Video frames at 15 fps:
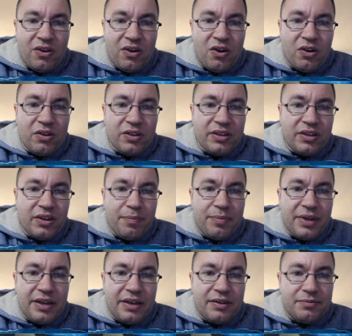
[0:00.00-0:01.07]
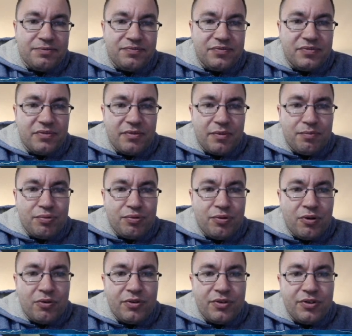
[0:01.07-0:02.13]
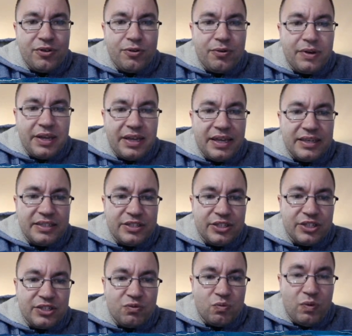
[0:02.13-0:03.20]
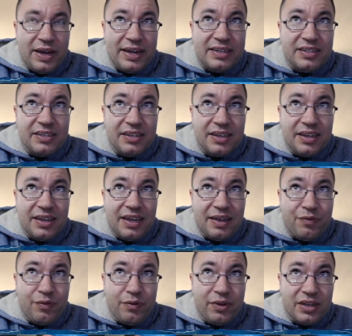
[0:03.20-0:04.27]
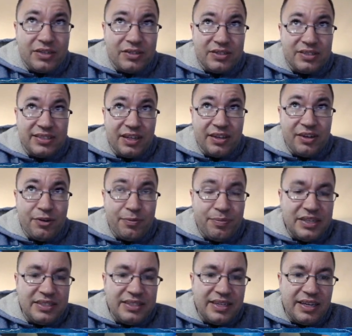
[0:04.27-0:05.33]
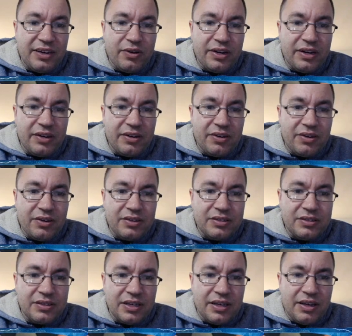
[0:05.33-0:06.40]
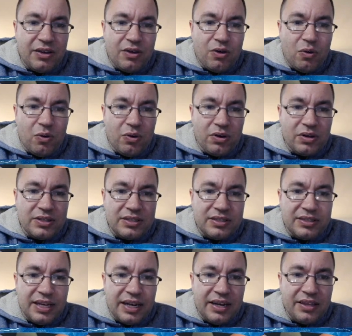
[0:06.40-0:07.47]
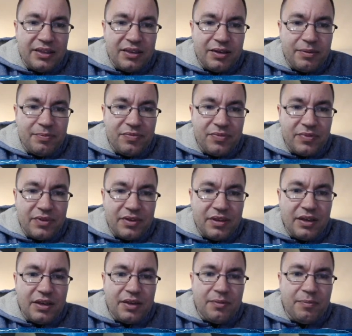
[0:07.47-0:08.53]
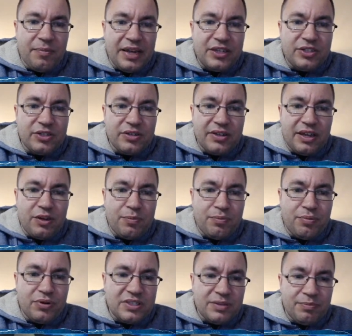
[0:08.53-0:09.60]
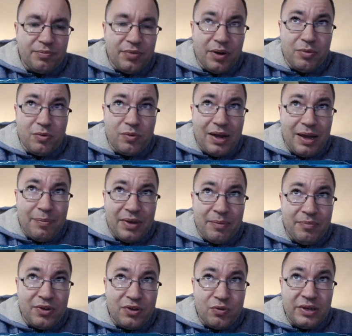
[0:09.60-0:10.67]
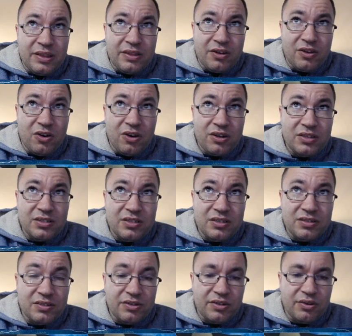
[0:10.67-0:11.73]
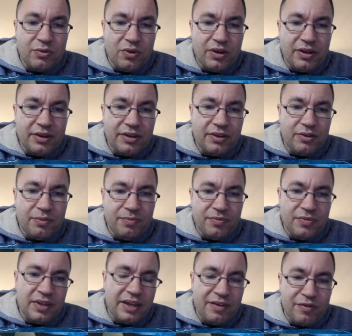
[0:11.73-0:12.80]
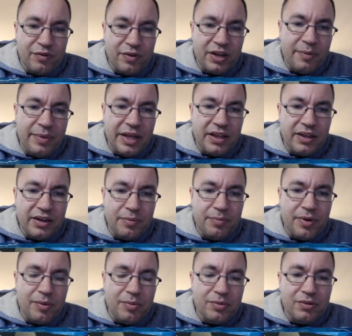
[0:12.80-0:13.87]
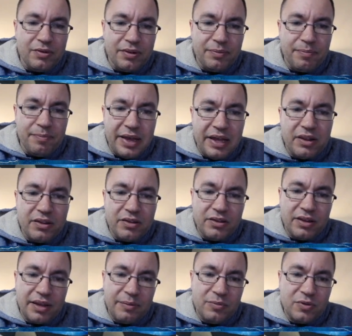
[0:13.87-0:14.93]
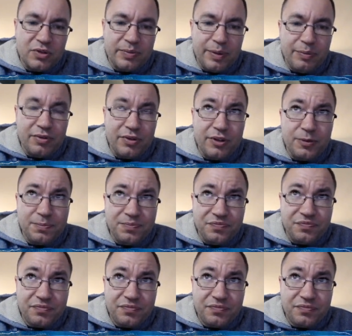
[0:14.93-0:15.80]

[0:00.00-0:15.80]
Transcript: are a little bit prone to is just weight. If you guys are selling your PCA graded cards or sending them, make sure that you put some bubble wrap in between the cards. So you want, like if you're going to mail in a bubble mailer like most people do,